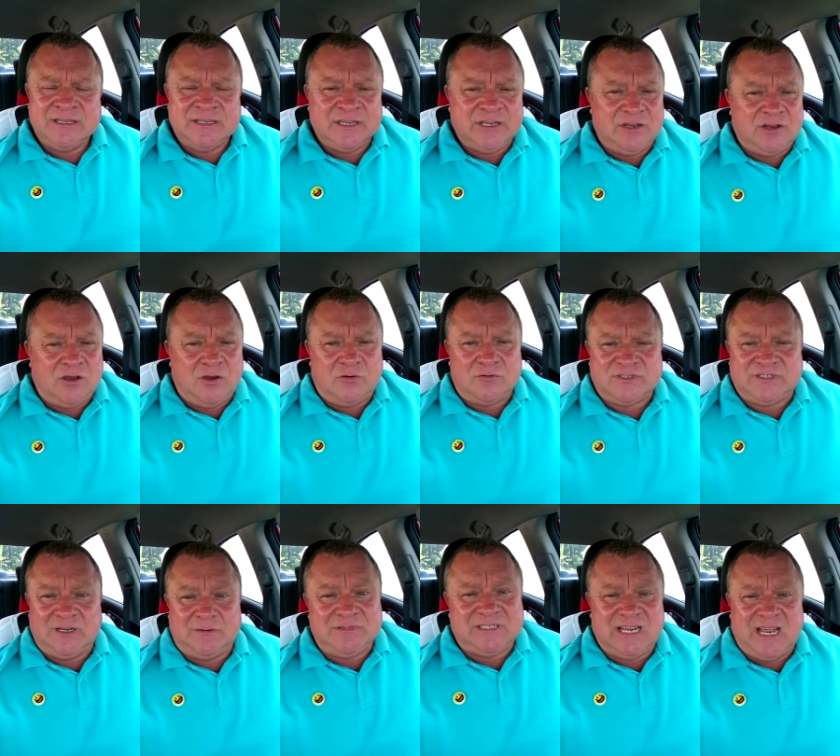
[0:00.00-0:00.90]
You know,
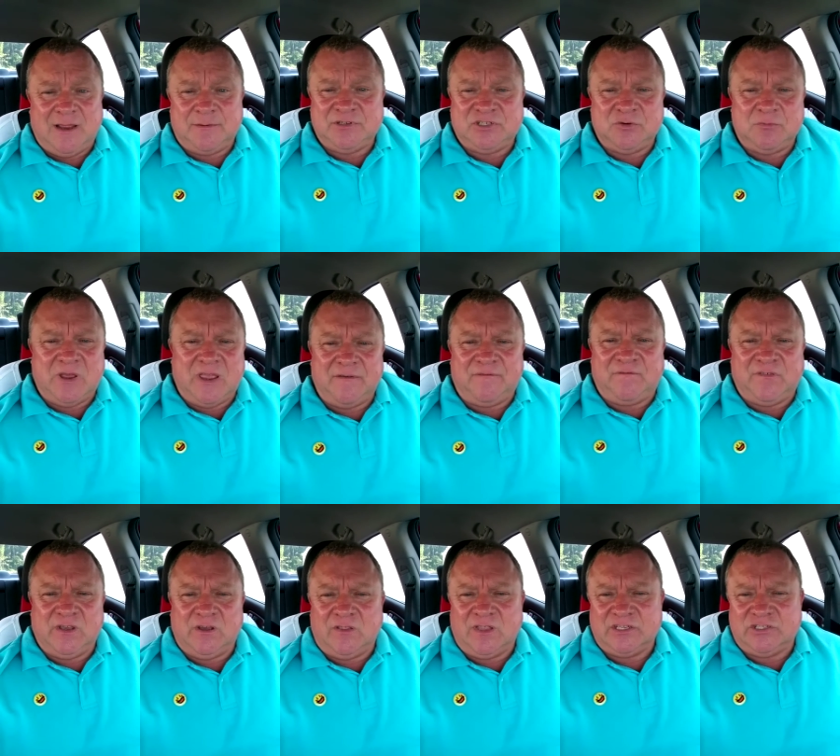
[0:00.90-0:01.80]
sometimes you may
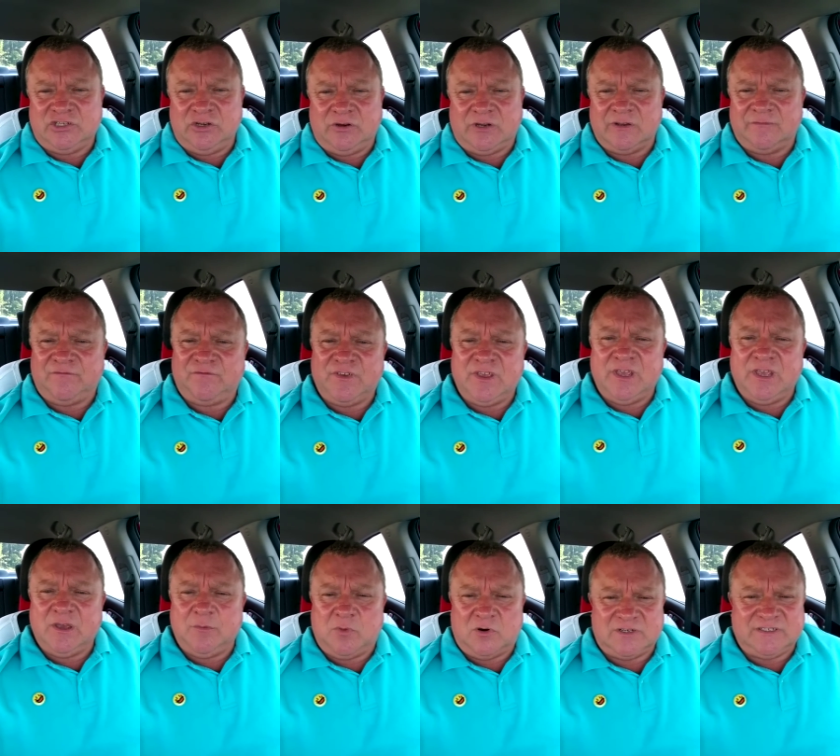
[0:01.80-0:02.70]
feel that you can
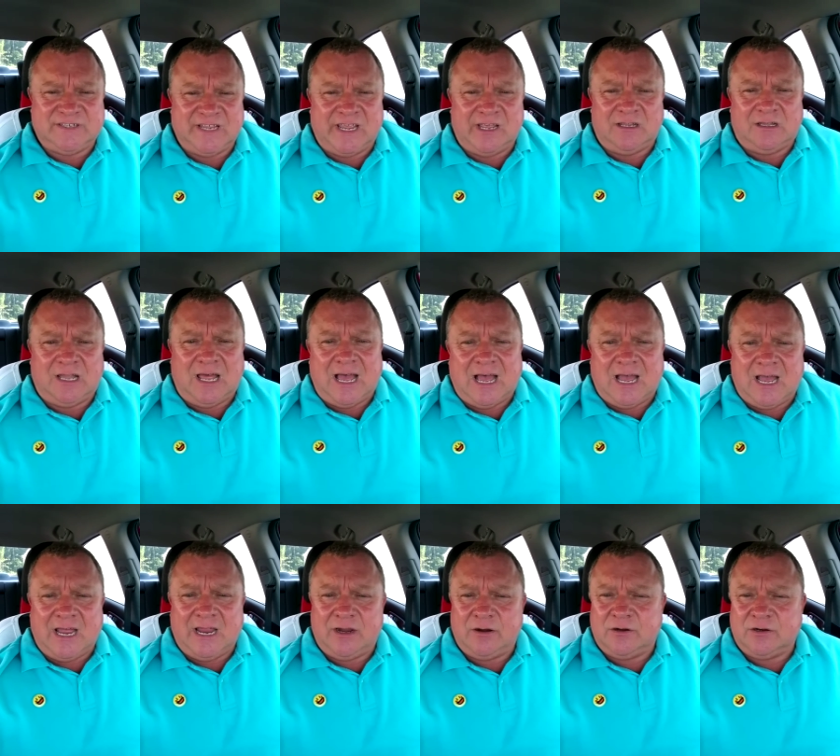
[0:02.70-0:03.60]
fib or say a
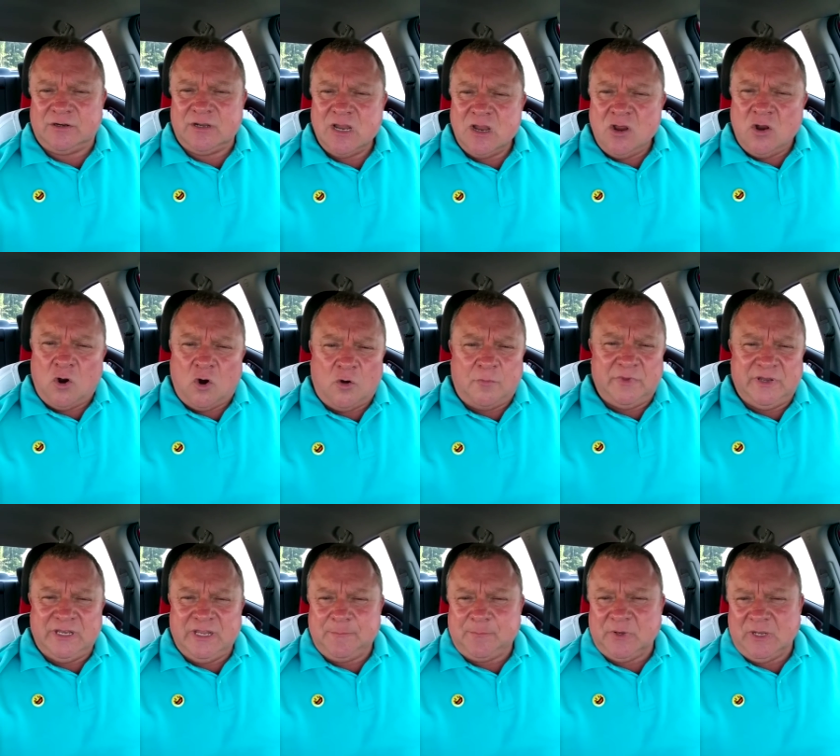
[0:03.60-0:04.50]
lie or, or
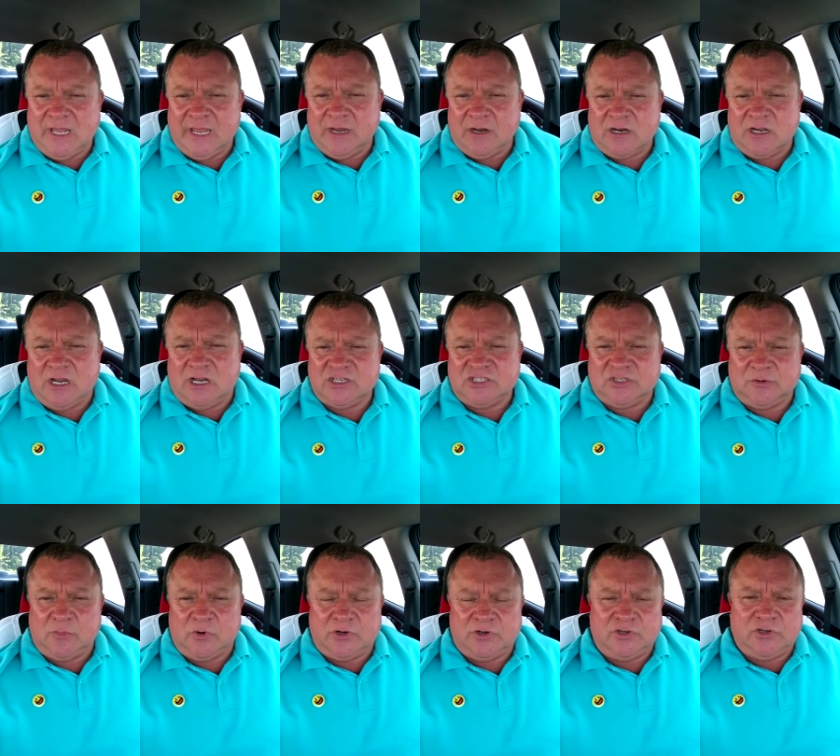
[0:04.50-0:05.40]
manipulate a
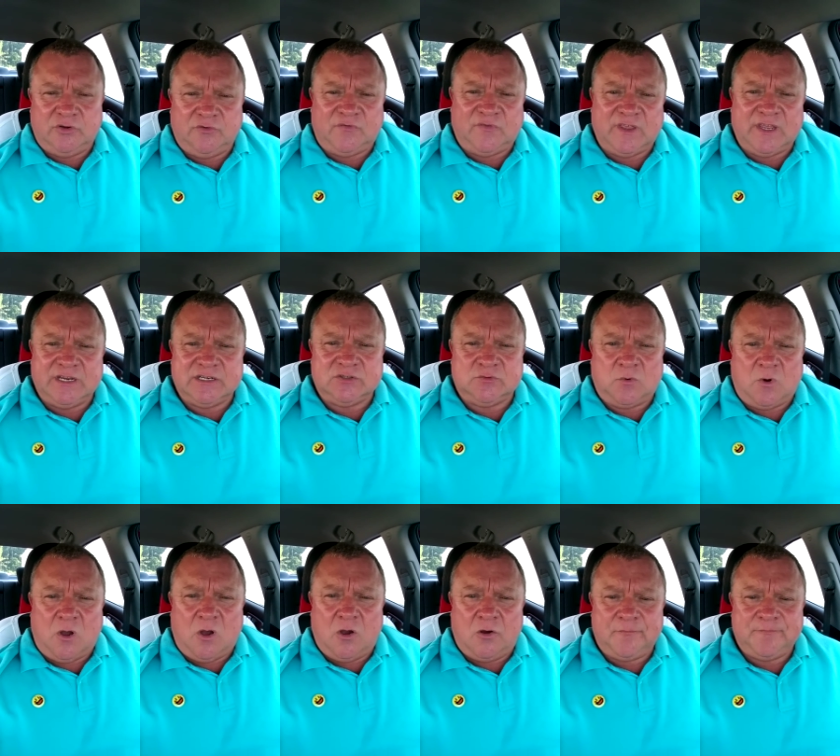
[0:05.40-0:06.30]
customer and do things
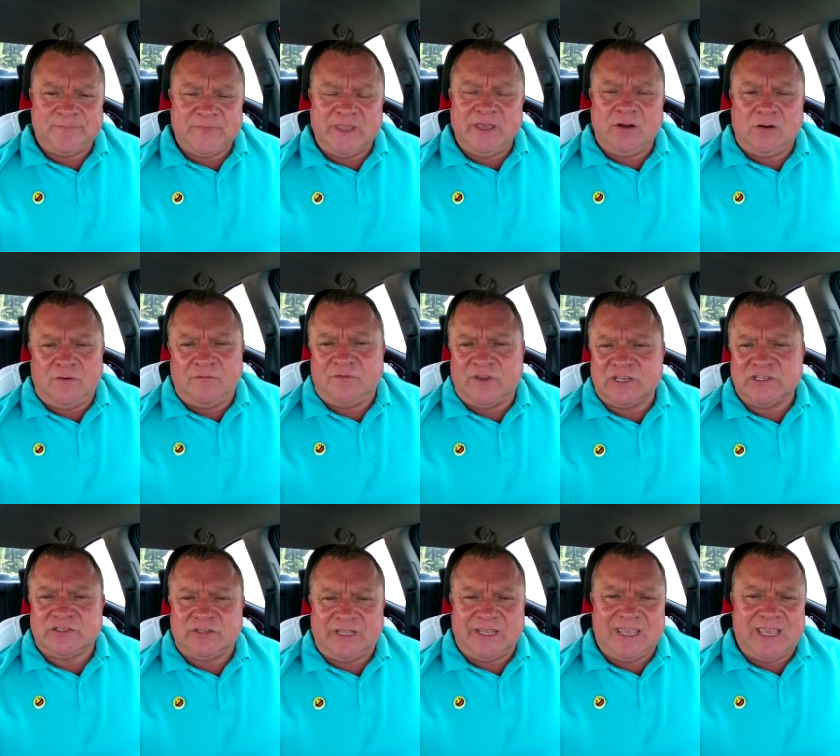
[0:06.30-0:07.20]
wrong. It'll
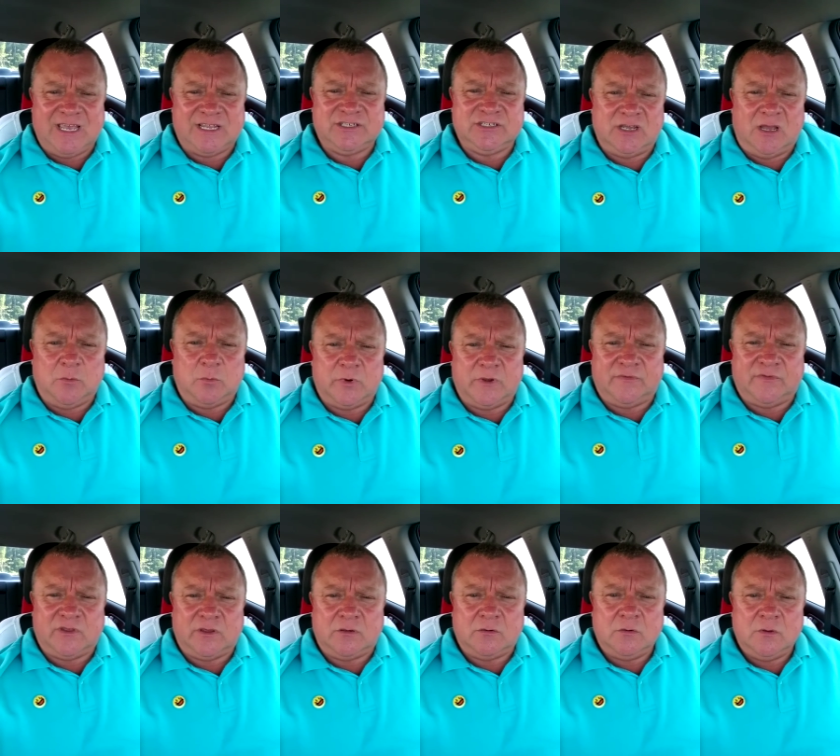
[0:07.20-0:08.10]
eventually catch up
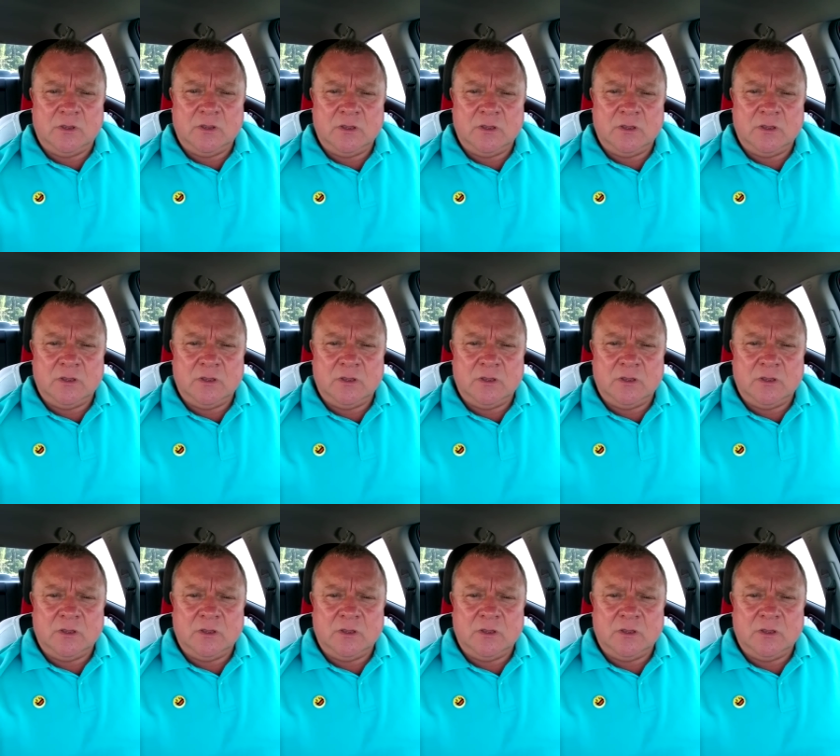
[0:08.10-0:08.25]
with you.